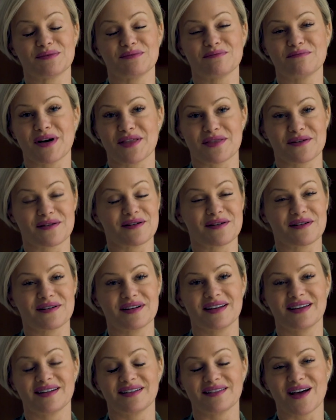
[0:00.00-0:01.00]

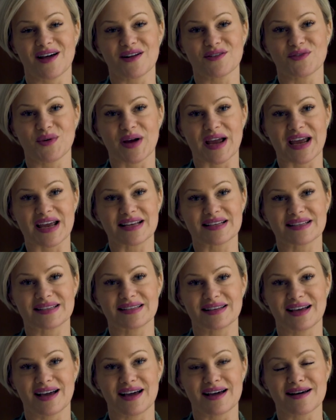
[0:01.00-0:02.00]
mother in a lot of ways.
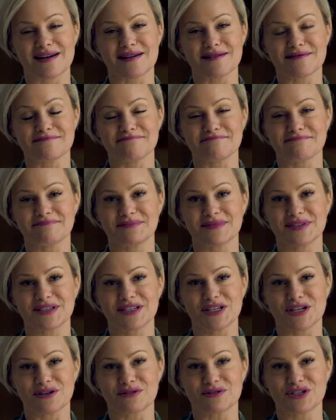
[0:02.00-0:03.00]

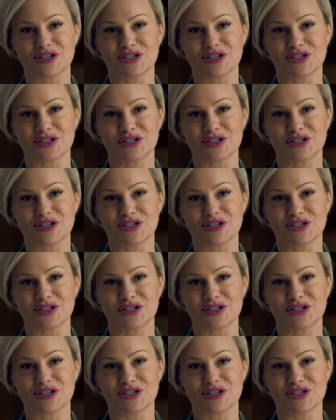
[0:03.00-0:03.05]
You know,